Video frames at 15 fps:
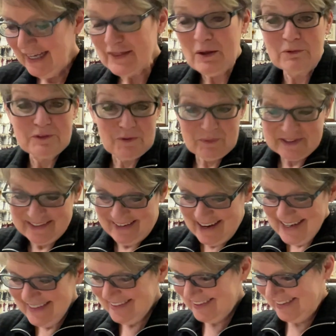those are really
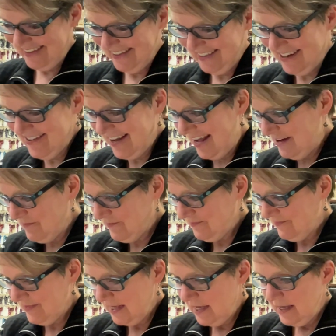nice. Okay,
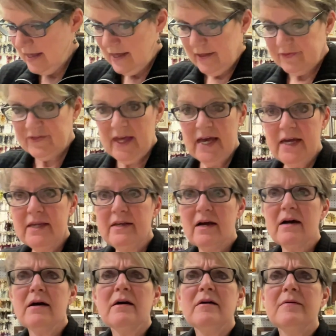
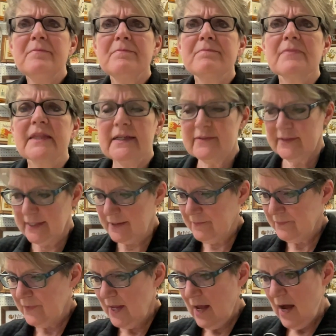then let's see.
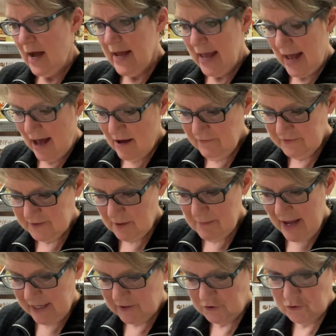I have some
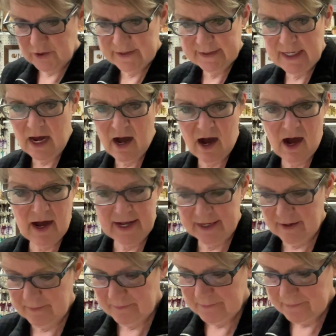extra time.